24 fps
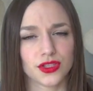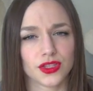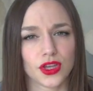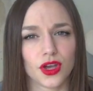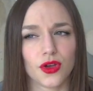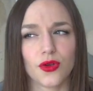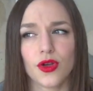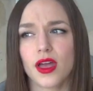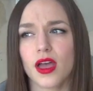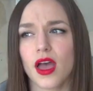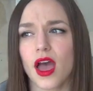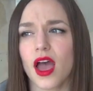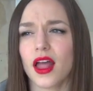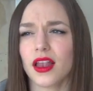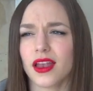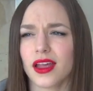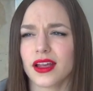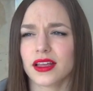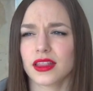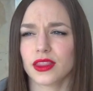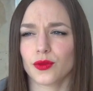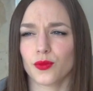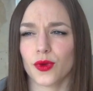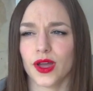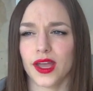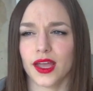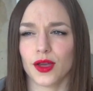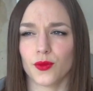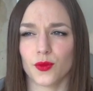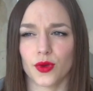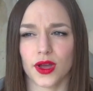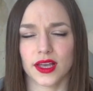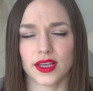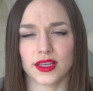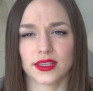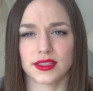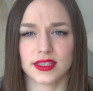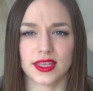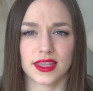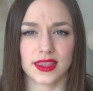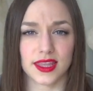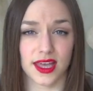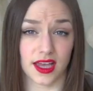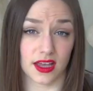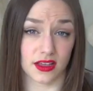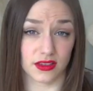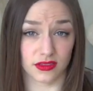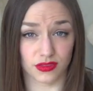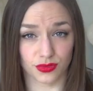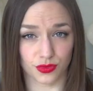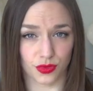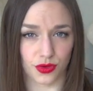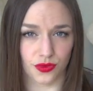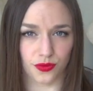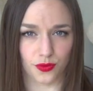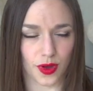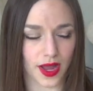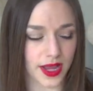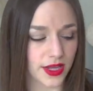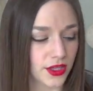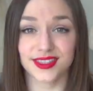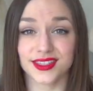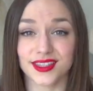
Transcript: So I like the way it works in that sort of way.